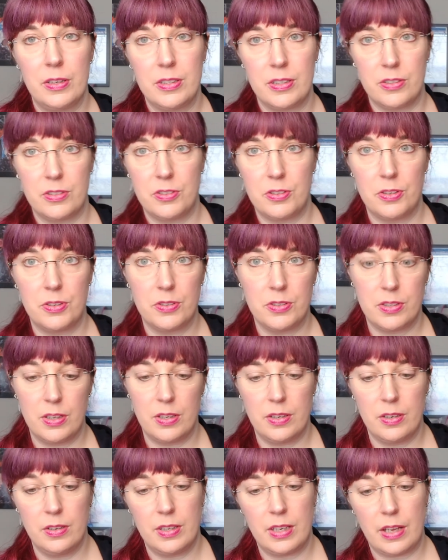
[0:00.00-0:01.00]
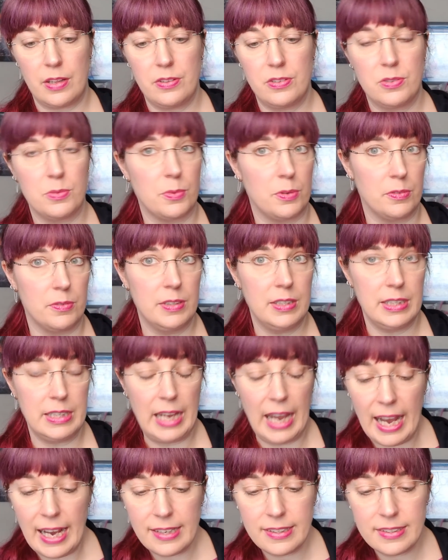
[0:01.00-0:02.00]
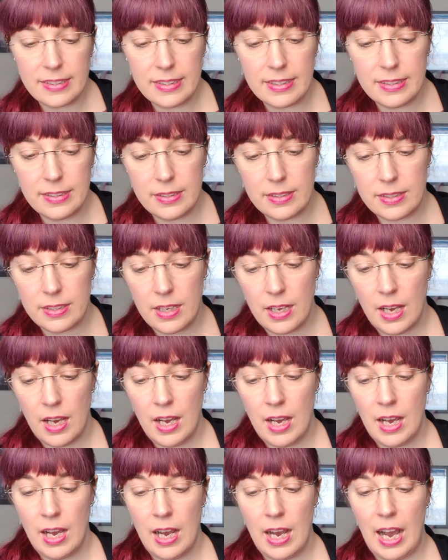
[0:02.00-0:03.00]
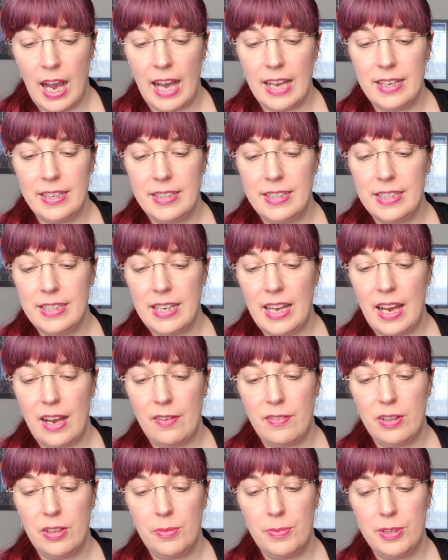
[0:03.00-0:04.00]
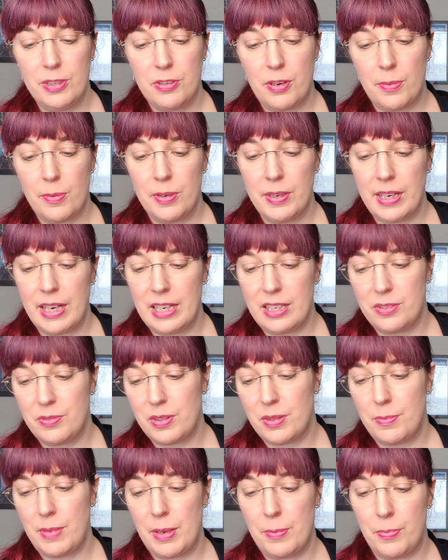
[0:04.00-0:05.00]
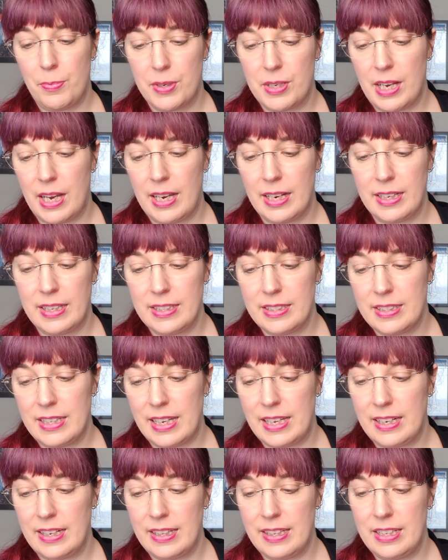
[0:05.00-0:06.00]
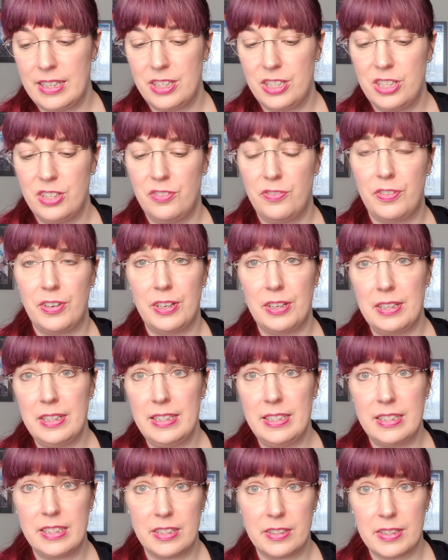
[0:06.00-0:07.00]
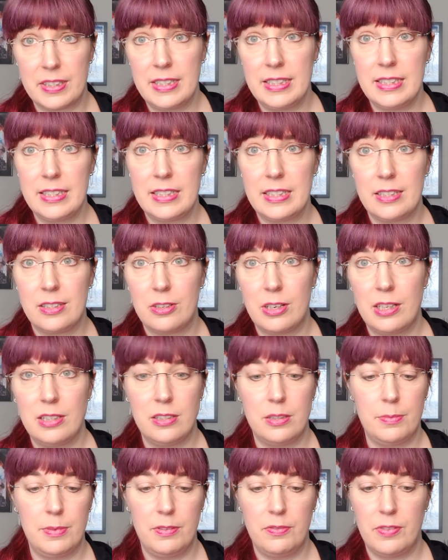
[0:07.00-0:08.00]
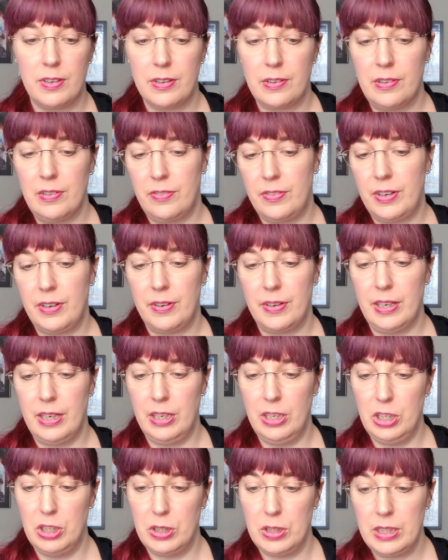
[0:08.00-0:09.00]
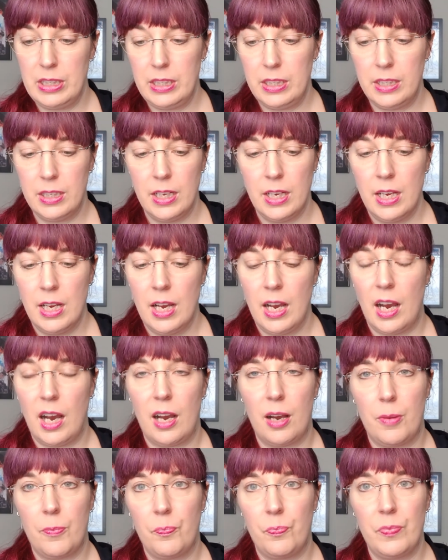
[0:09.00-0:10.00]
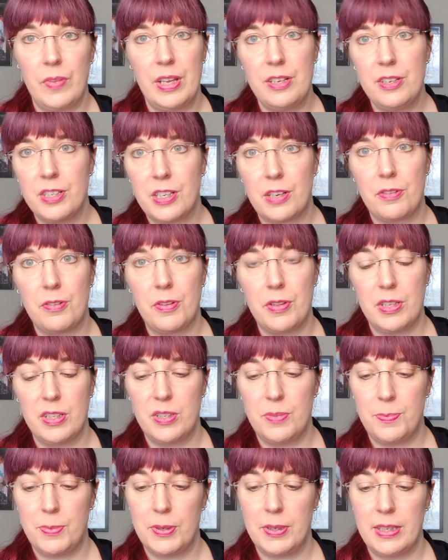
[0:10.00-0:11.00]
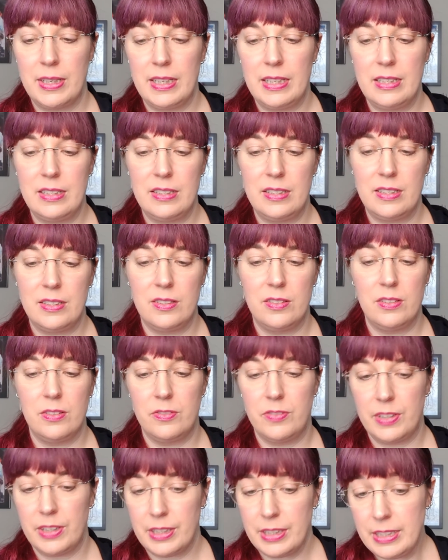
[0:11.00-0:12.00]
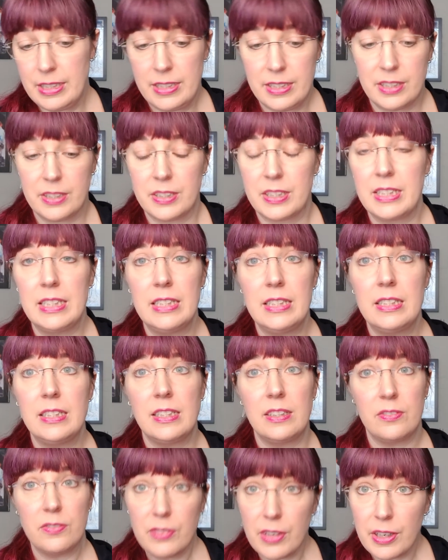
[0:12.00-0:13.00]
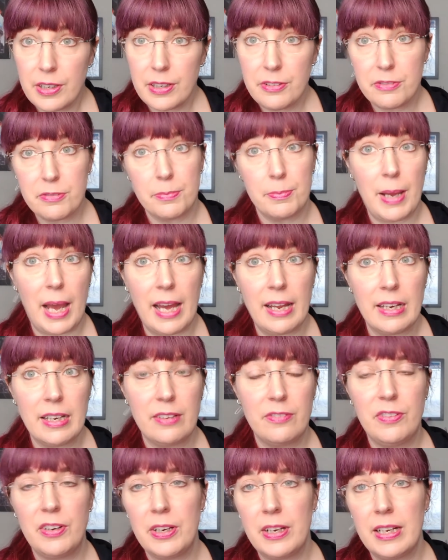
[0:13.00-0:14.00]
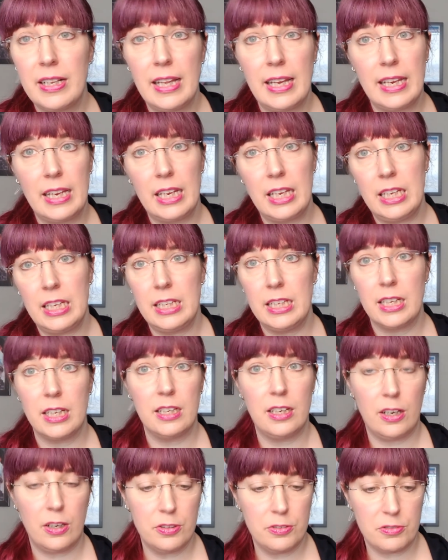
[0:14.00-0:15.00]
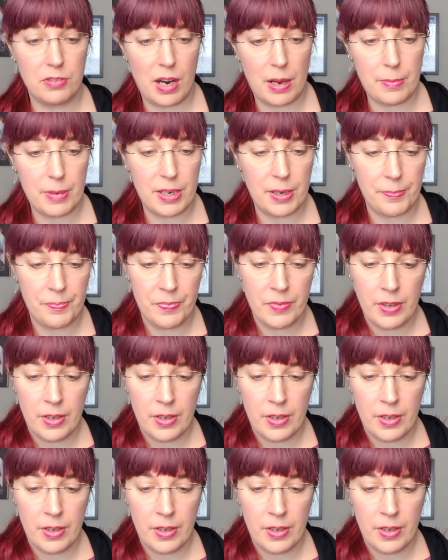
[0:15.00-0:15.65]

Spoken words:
sister's deaths were really accidents. I did have a little bit of trouble engaging with the main protagonist, Annalise. She's very serious and tries to be very, very good. In general, this book is very serious and very dramatic, very like a young adult drama.